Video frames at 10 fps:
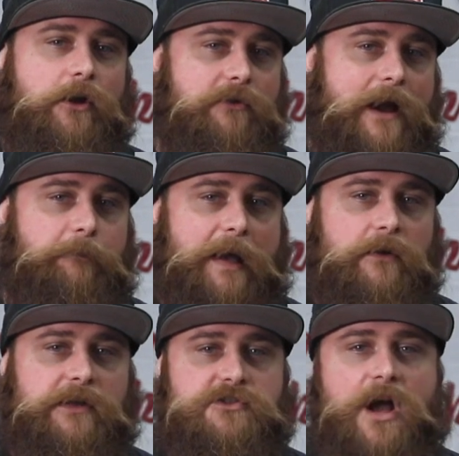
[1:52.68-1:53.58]
a
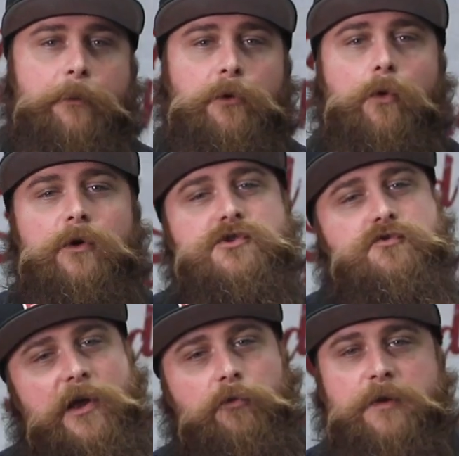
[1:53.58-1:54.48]
ground-pounding chopper or a
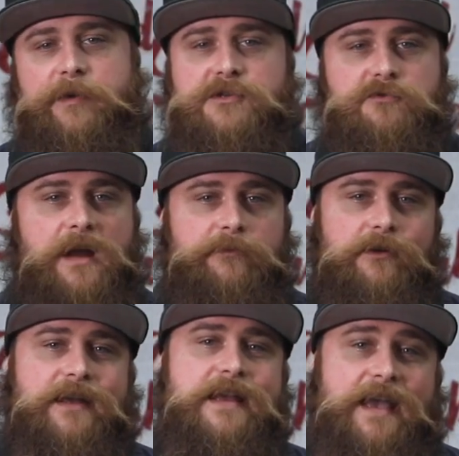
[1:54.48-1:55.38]
trail-ripping
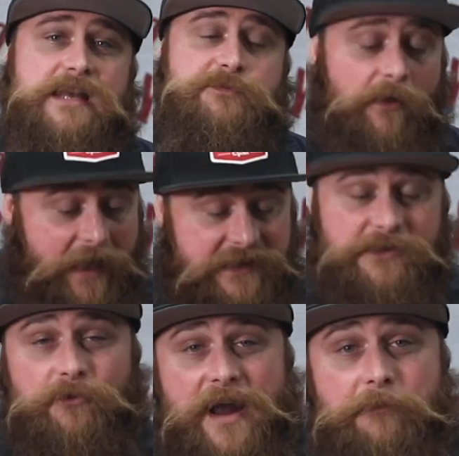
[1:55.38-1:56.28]
scrambler, Acewell has
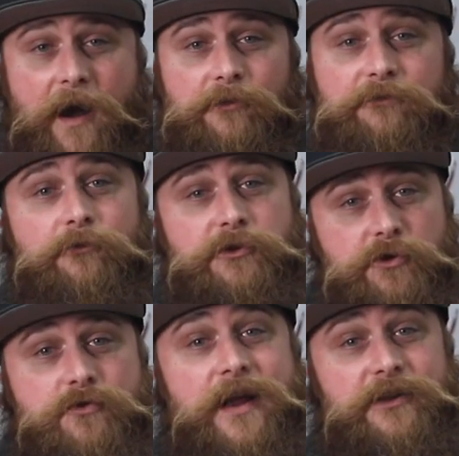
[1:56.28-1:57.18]
the right model for
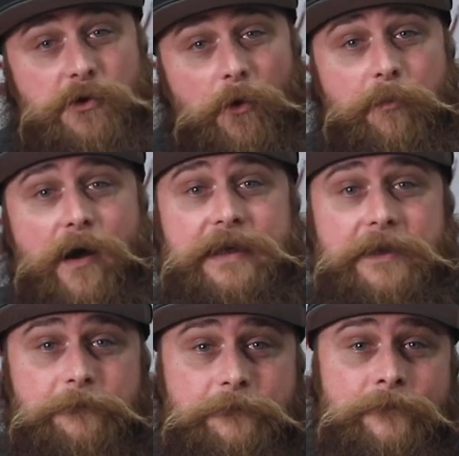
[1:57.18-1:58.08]
you and your bike.
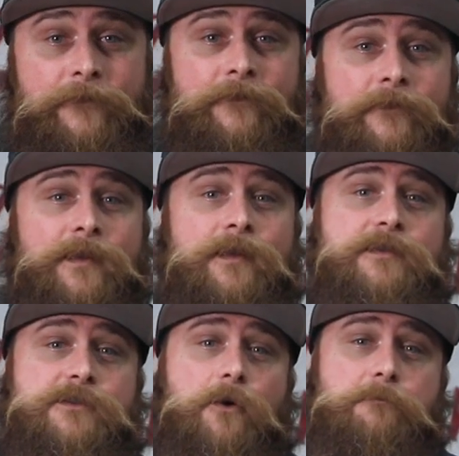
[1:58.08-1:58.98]

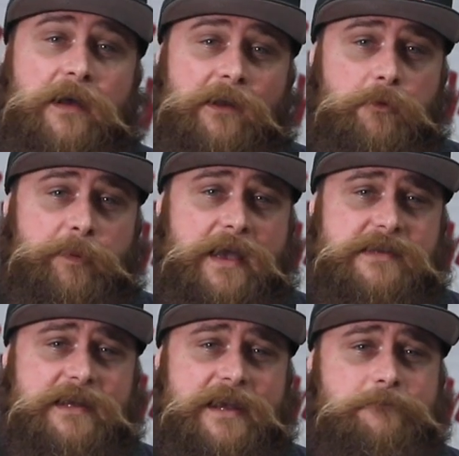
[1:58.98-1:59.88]
So another
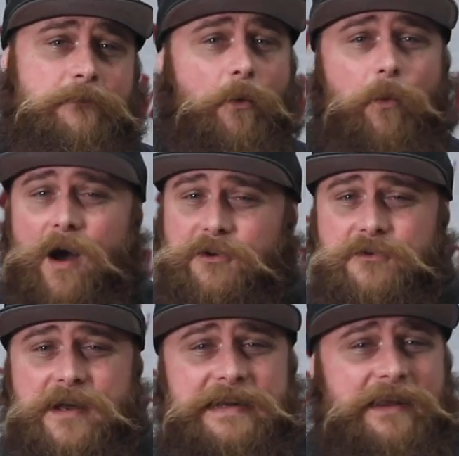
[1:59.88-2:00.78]
PSA,
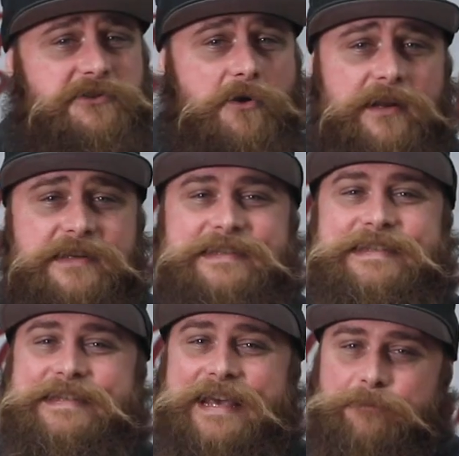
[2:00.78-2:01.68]
water and electronics
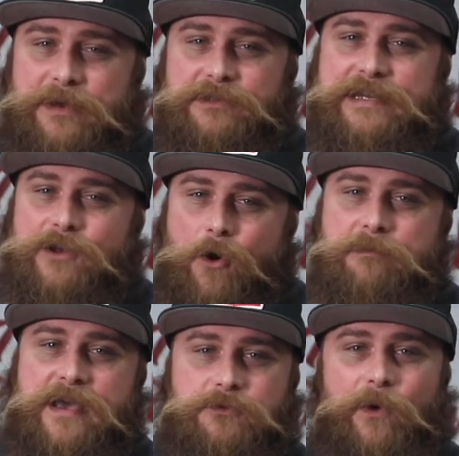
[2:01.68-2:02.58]
typically
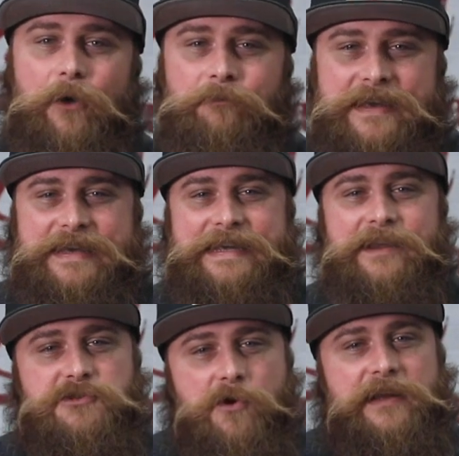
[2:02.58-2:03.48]
don't mix well.
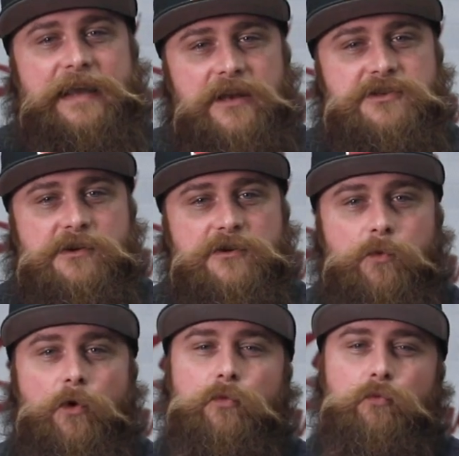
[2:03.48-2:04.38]
Electronic
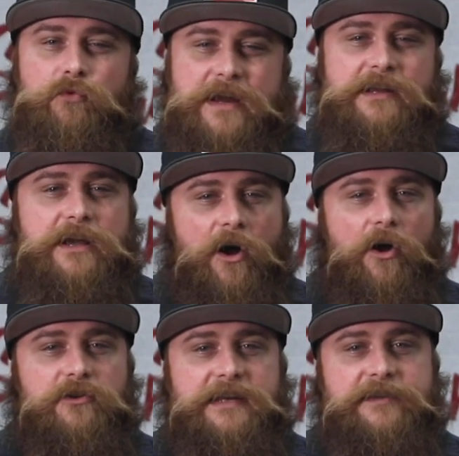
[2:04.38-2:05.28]
engineers work really
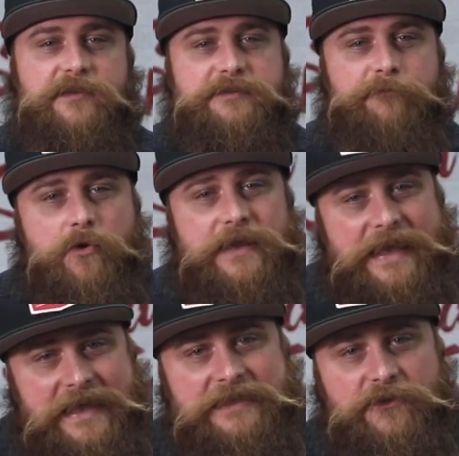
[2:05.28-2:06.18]
hard to get the smoke
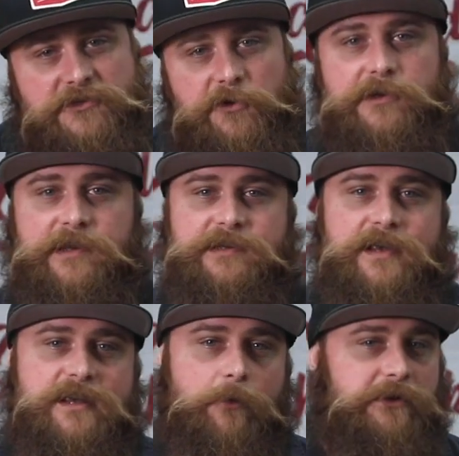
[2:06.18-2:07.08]
into the circuits,
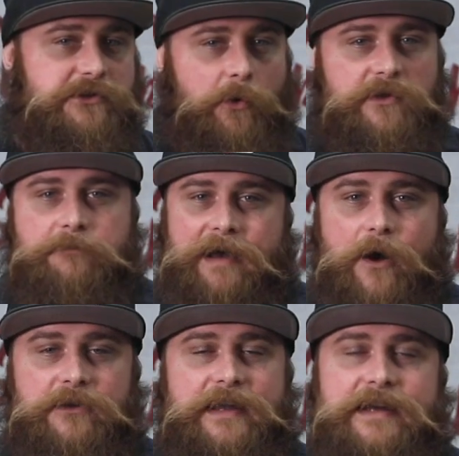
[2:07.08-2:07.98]
and when you short them
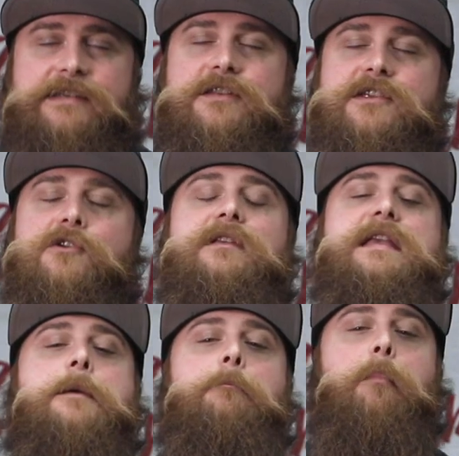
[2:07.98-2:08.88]
out, it is
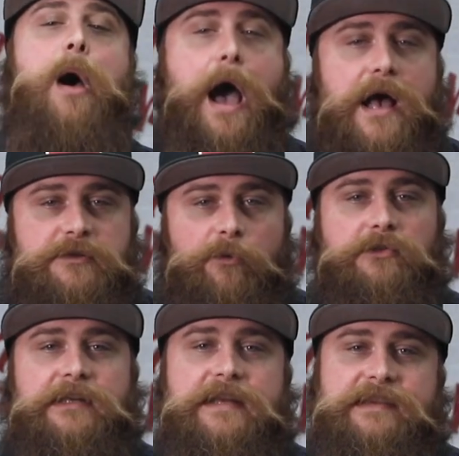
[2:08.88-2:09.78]
nearly
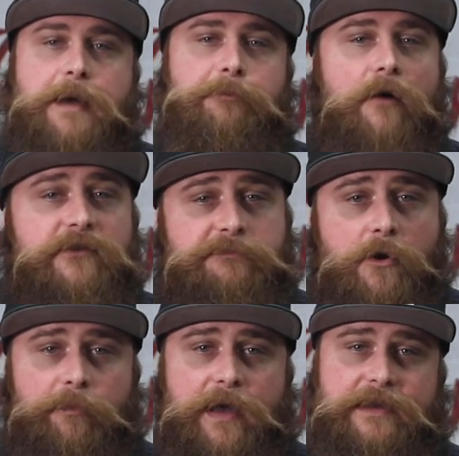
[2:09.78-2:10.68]
impossible to get that puff of
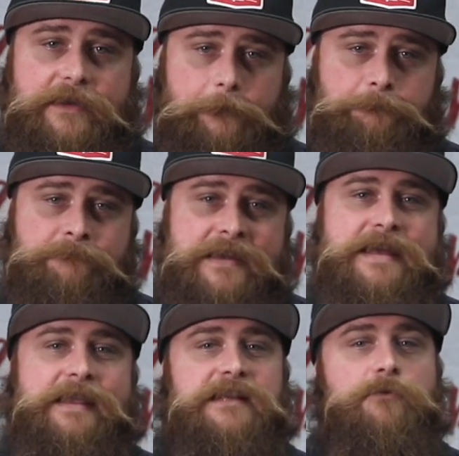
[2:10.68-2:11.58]
smoke back in.
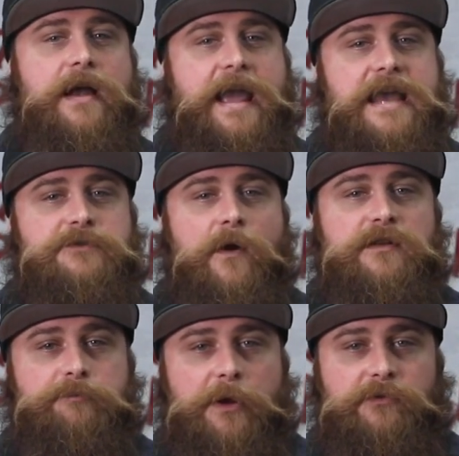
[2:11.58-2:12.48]
That's why Acewell
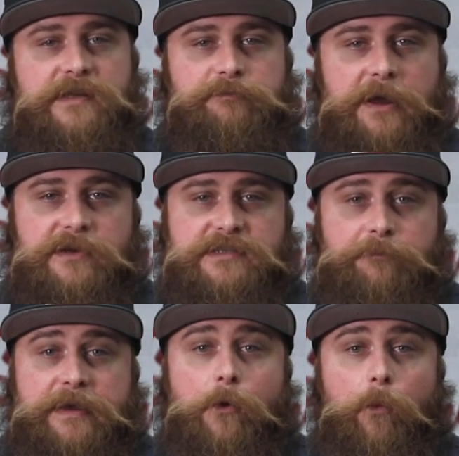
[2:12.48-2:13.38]
has built these beauties
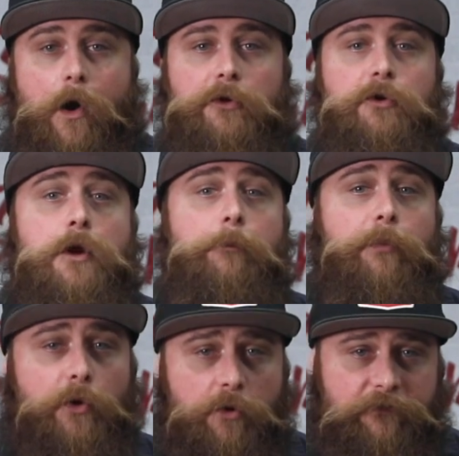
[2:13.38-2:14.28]
to be
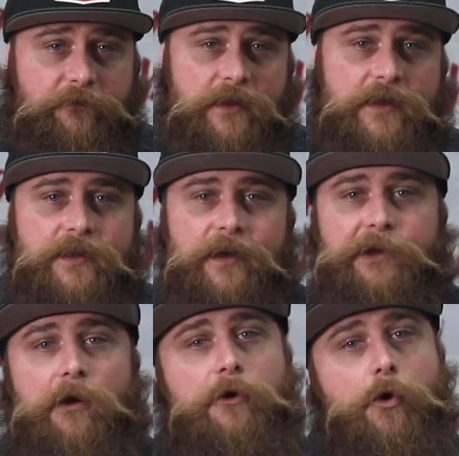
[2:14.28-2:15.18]
waterproof.
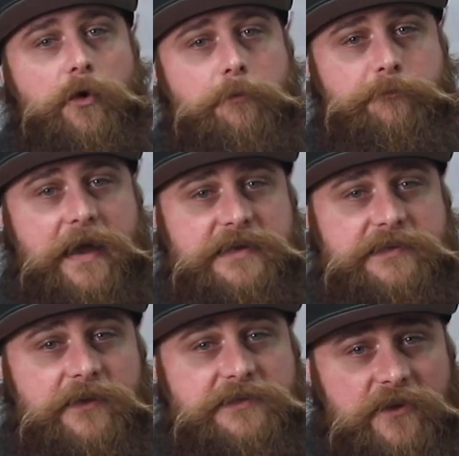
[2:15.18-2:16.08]
And although we're
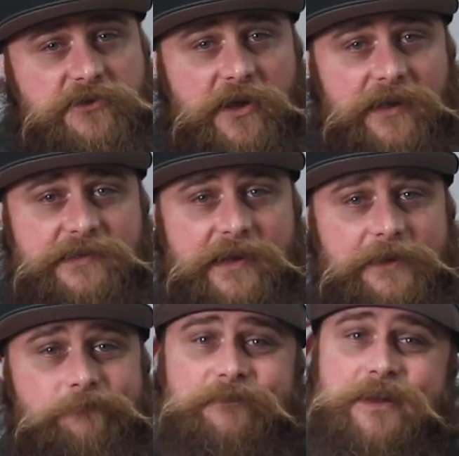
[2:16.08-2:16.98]
based in the Sunshine
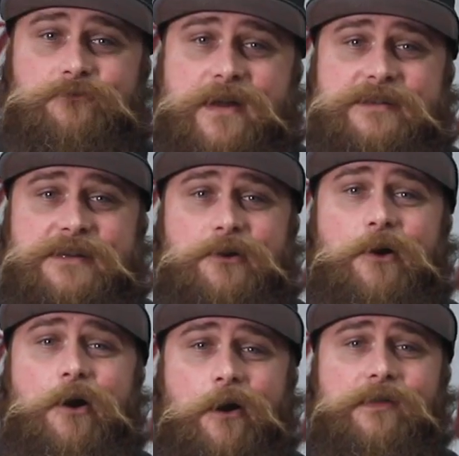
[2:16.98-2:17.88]
State, it rains here
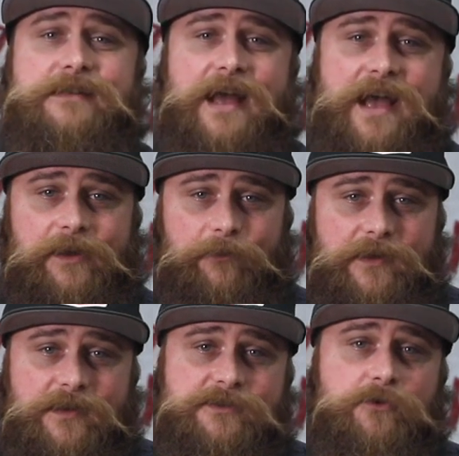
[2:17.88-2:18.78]
all the time.
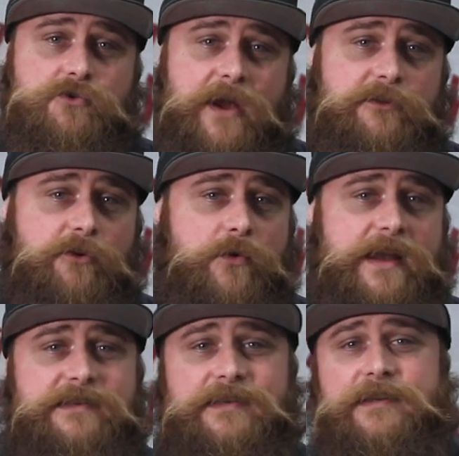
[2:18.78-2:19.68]
So trailer
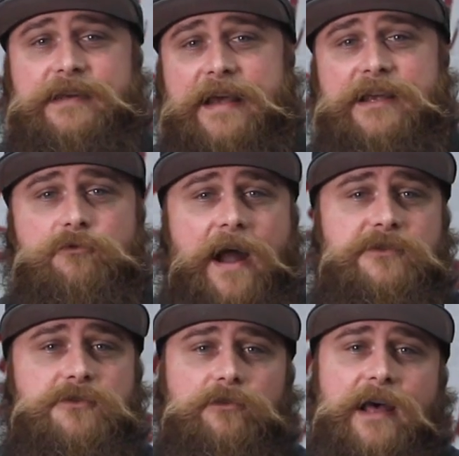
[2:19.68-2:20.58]
queens and daily
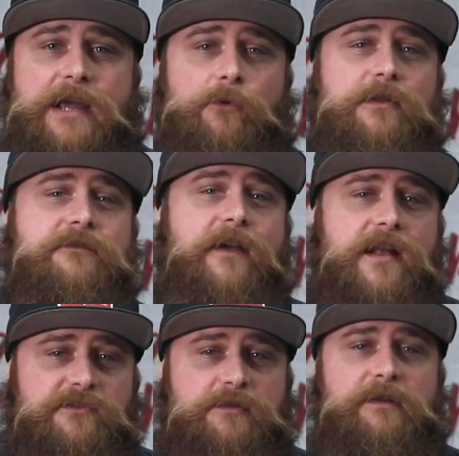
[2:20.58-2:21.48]
riders alike will
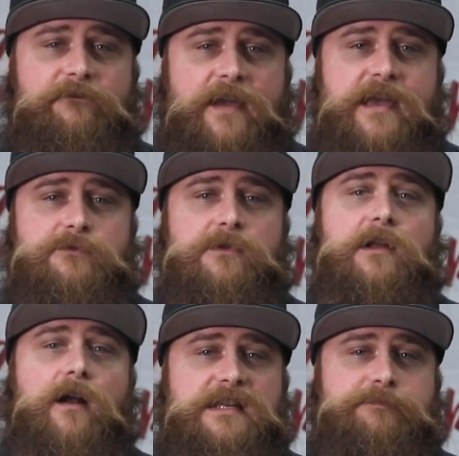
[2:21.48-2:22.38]
eventually be faced with
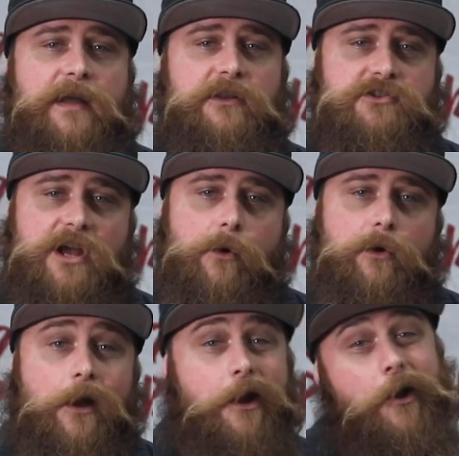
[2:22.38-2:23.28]
an unexpected shower,